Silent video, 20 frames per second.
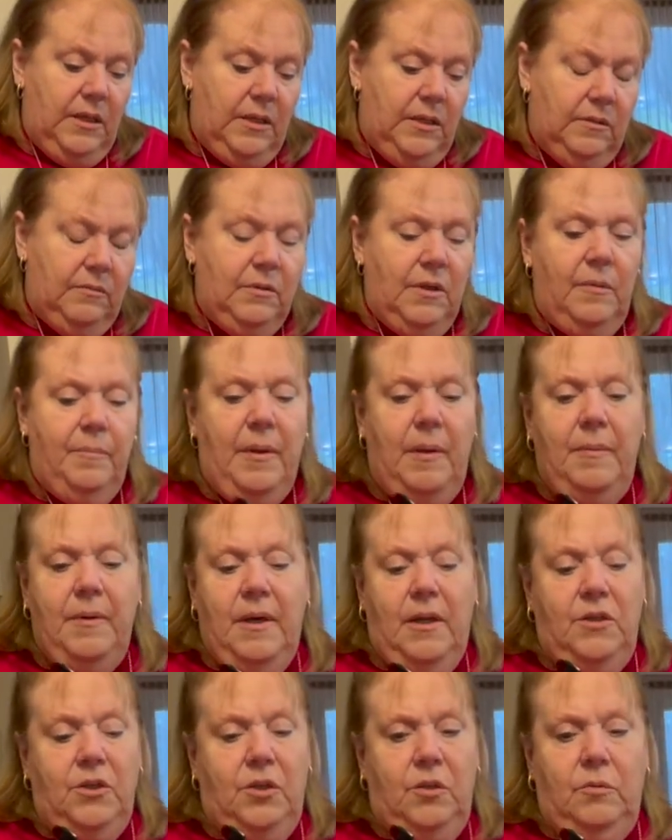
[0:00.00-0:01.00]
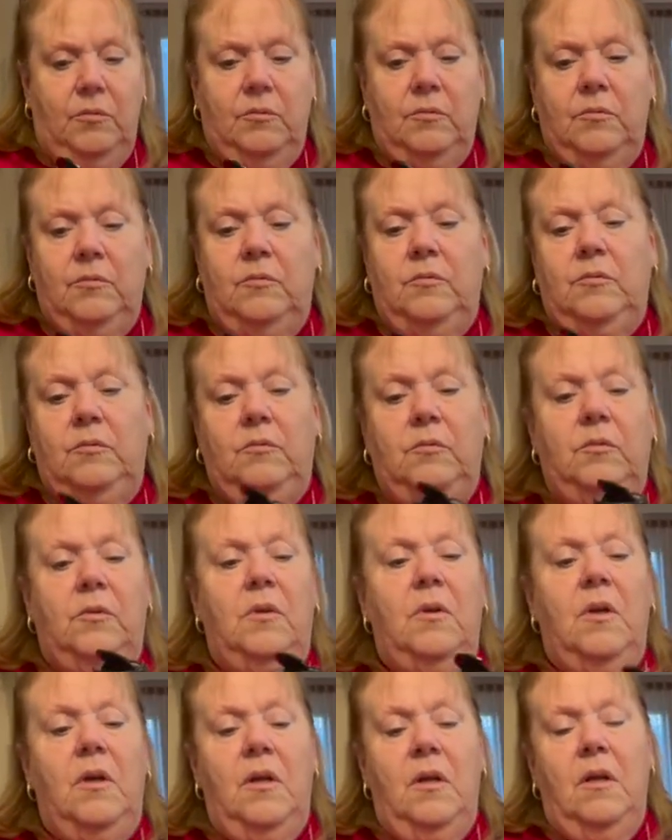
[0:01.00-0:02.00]
Well, maybe I do.
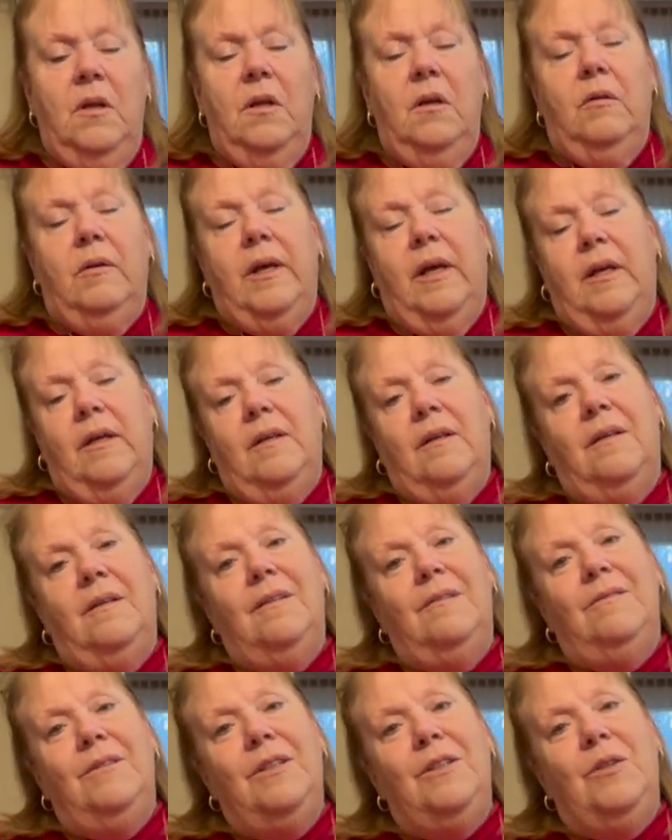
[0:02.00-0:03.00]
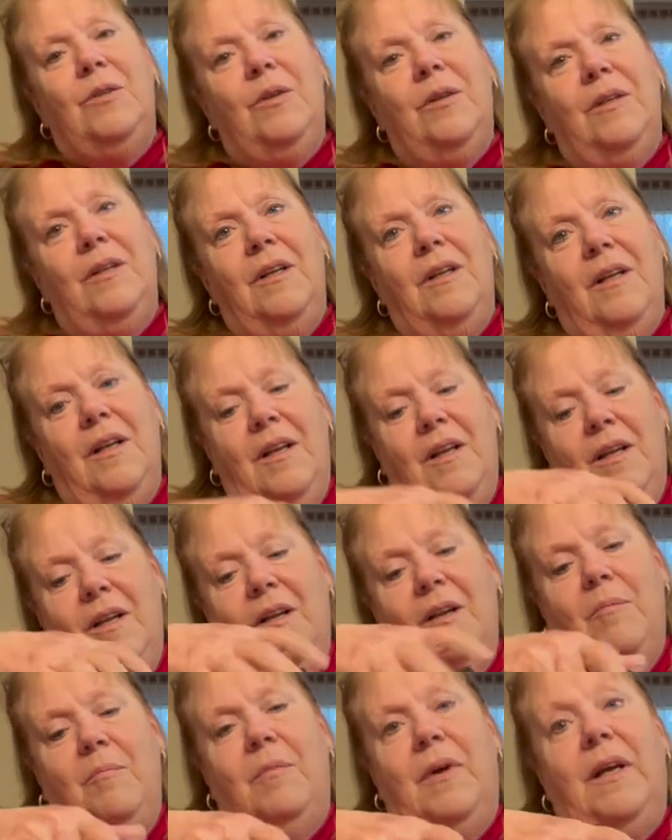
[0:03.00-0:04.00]
Okay, we'll do it
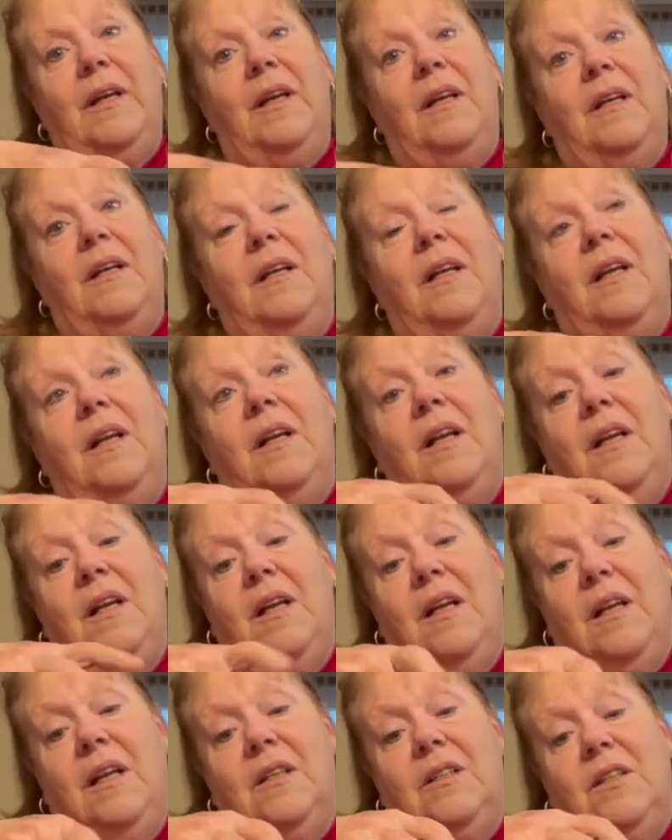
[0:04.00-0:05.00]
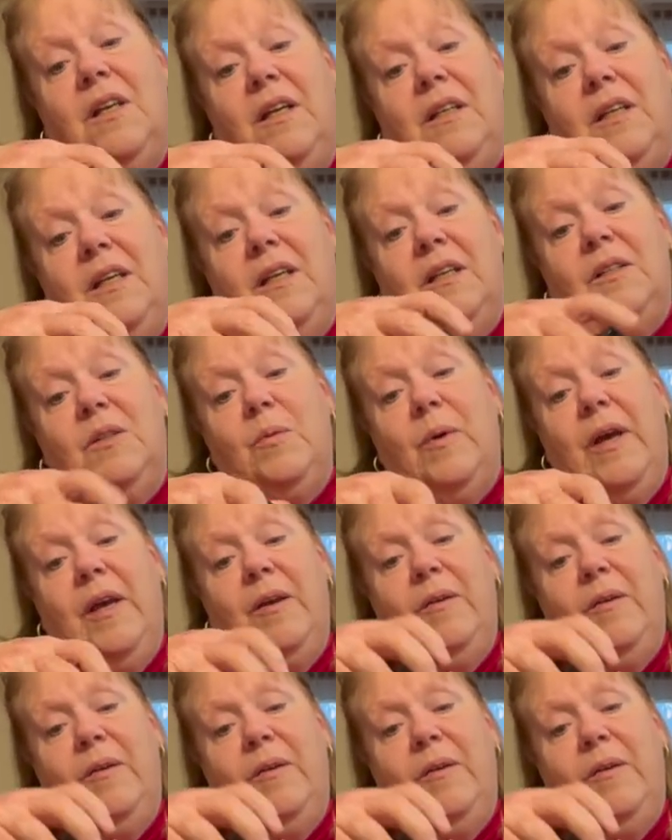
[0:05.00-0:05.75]
my sidekick's way.